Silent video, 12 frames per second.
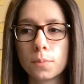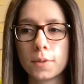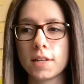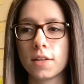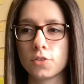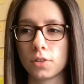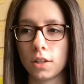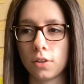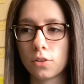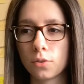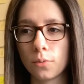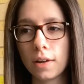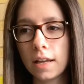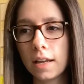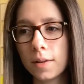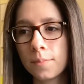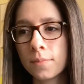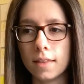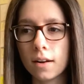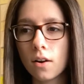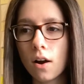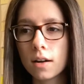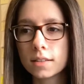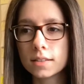potentially 3. There
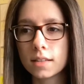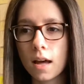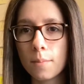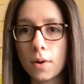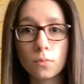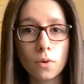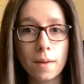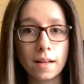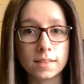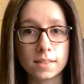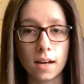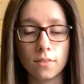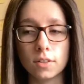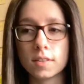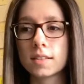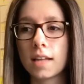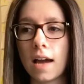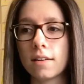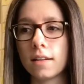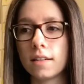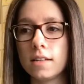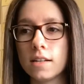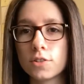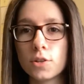are some romance novels scattered
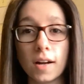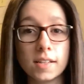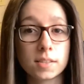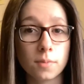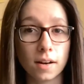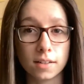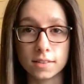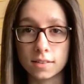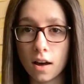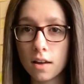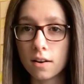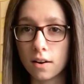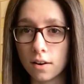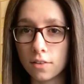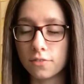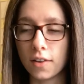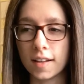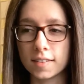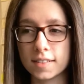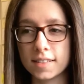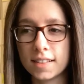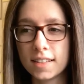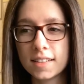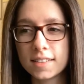in here too. I swear it's not all fantasy.